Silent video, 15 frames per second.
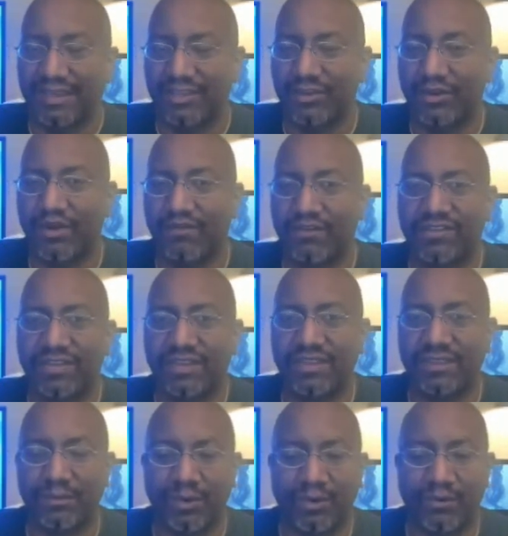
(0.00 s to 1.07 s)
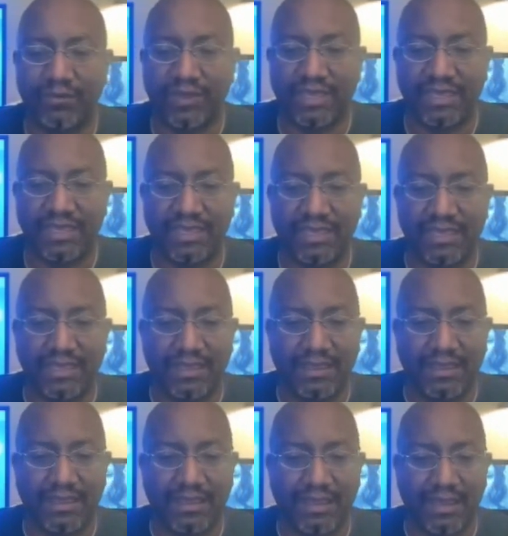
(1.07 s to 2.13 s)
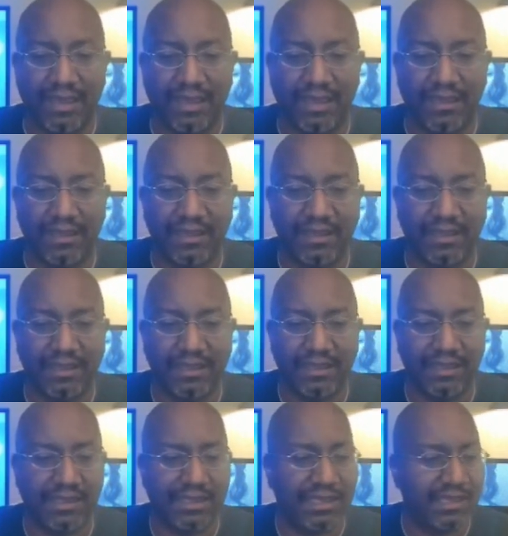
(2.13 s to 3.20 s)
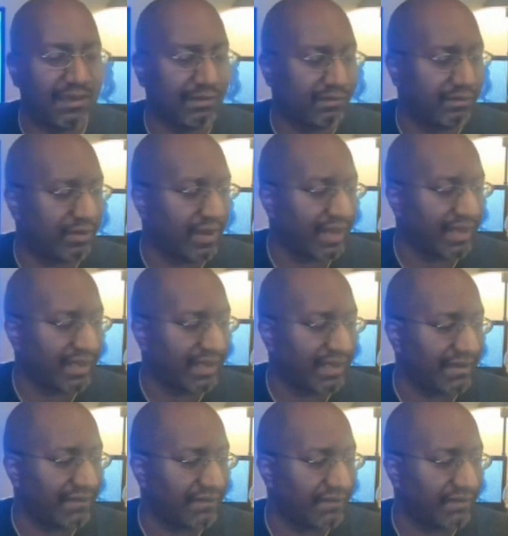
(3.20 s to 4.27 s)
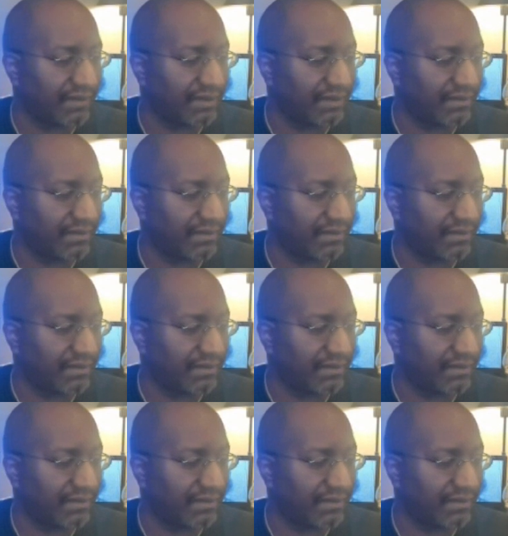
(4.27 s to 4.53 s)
You ever seen the movie Eve? It was not Eve.